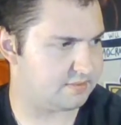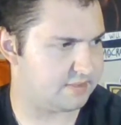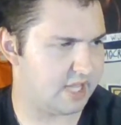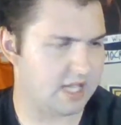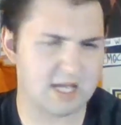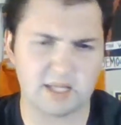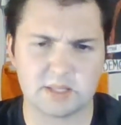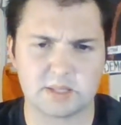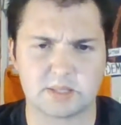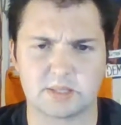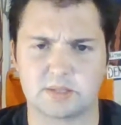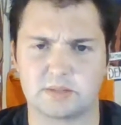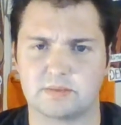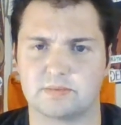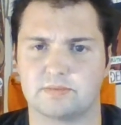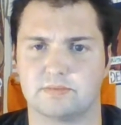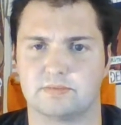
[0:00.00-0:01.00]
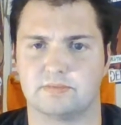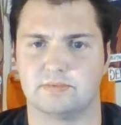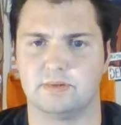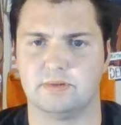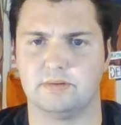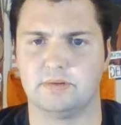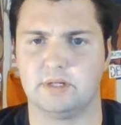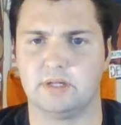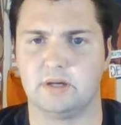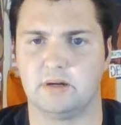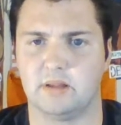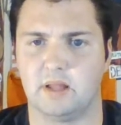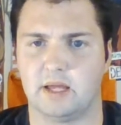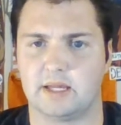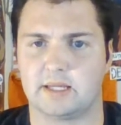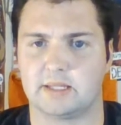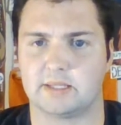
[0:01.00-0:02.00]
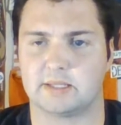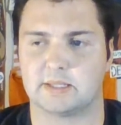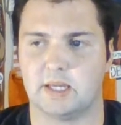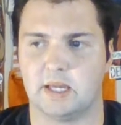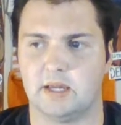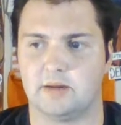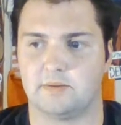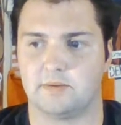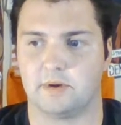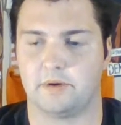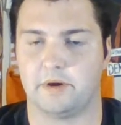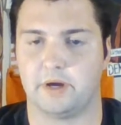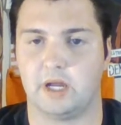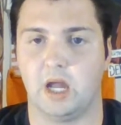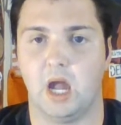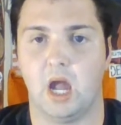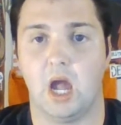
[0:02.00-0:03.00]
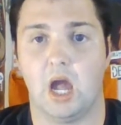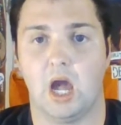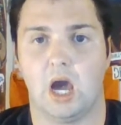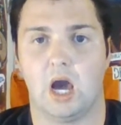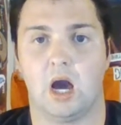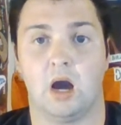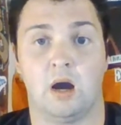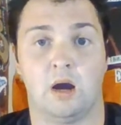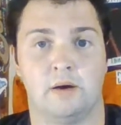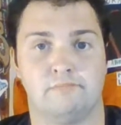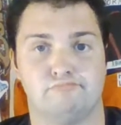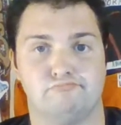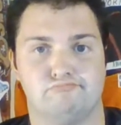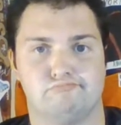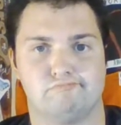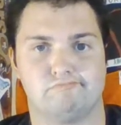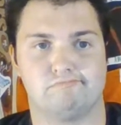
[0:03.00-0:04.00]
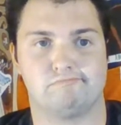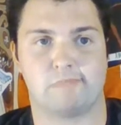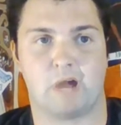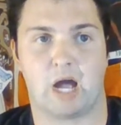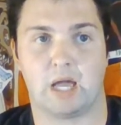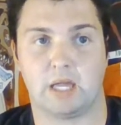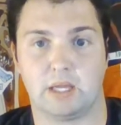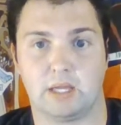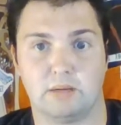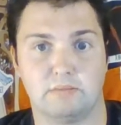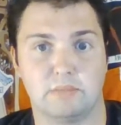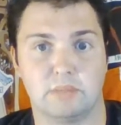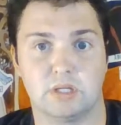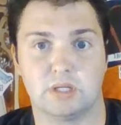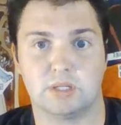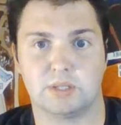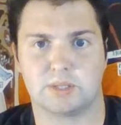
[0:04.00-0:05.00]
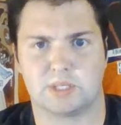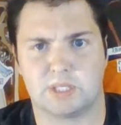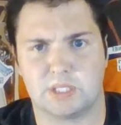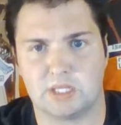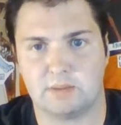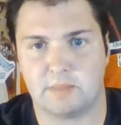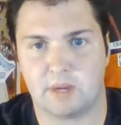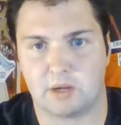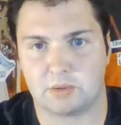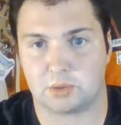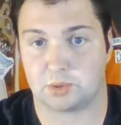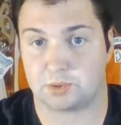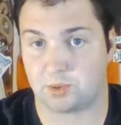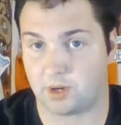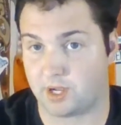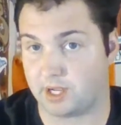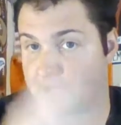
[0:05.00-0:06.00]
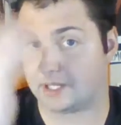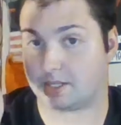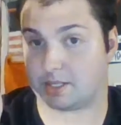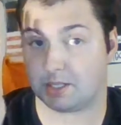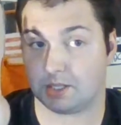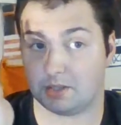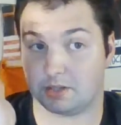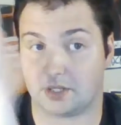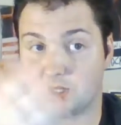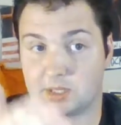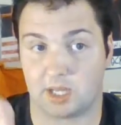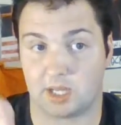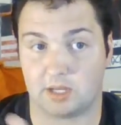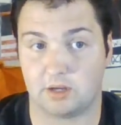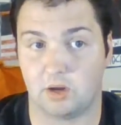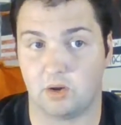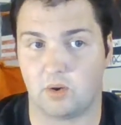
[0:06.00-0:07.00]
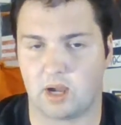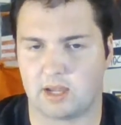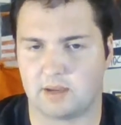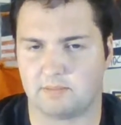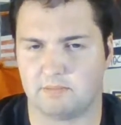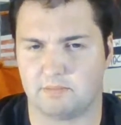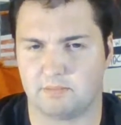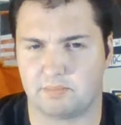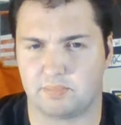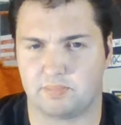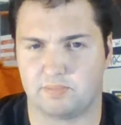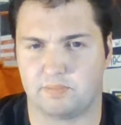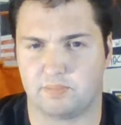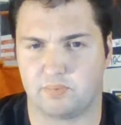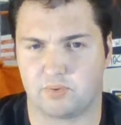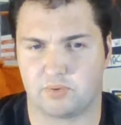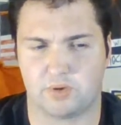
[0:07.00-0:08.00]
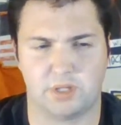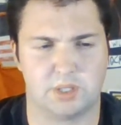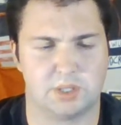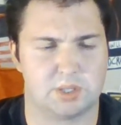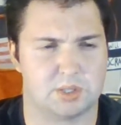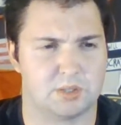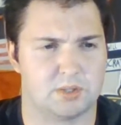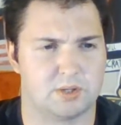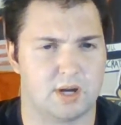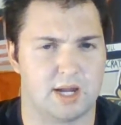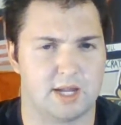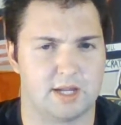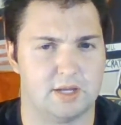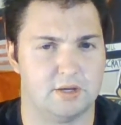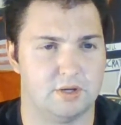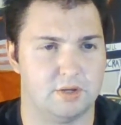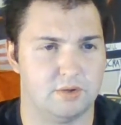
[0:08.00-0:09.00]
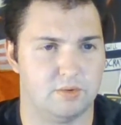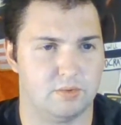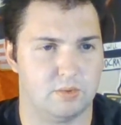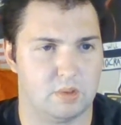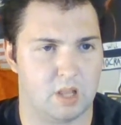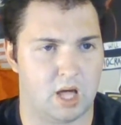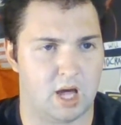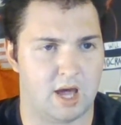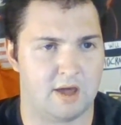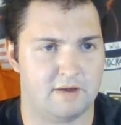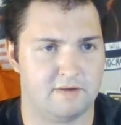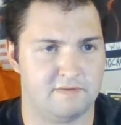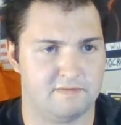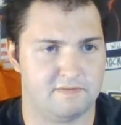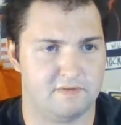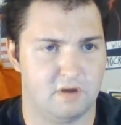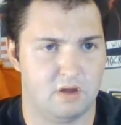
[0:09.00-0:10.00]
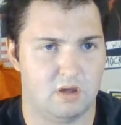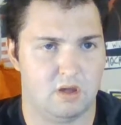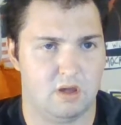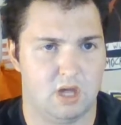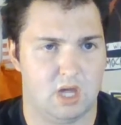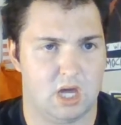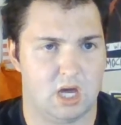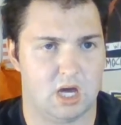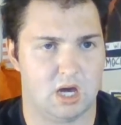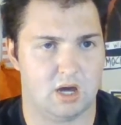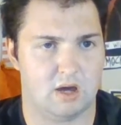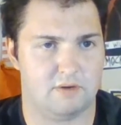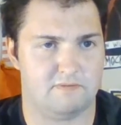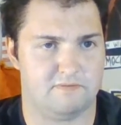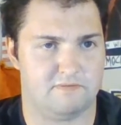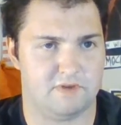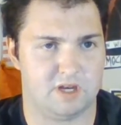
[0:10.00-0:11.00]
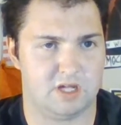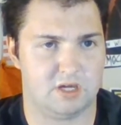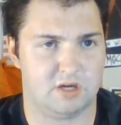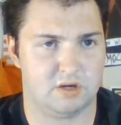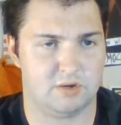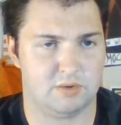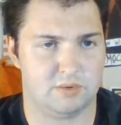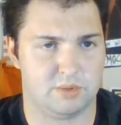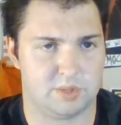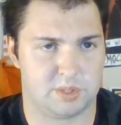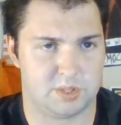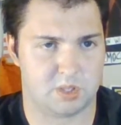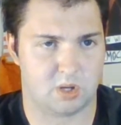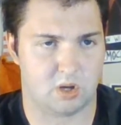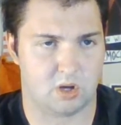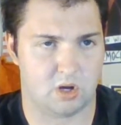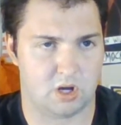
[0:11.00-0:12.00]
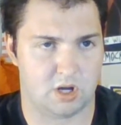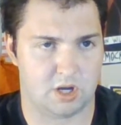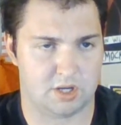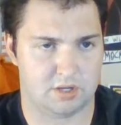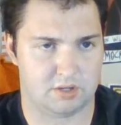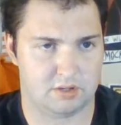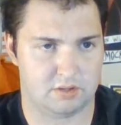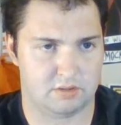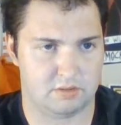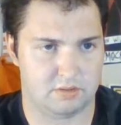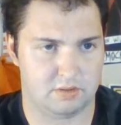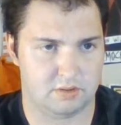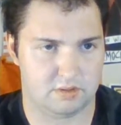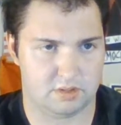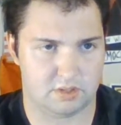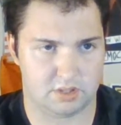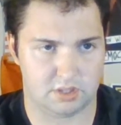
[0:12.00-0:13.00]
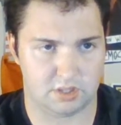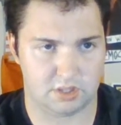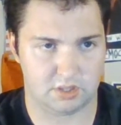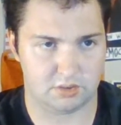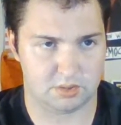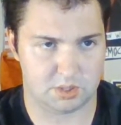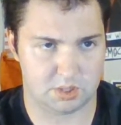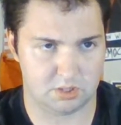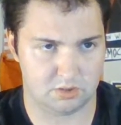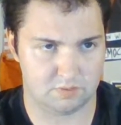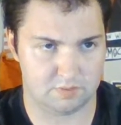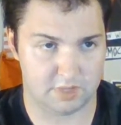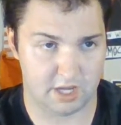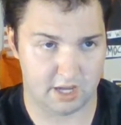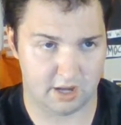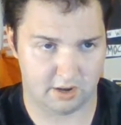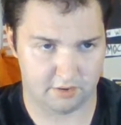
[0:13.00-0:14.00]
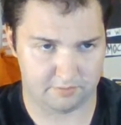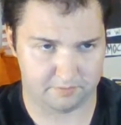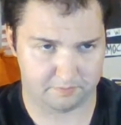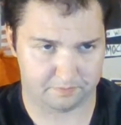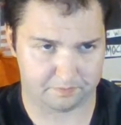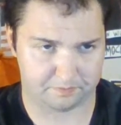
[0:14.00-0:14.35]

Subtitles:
That's really all I can say, really. I am gonna see about trying to, because I know I'm pretty sure I can do live, videos on YouTube now.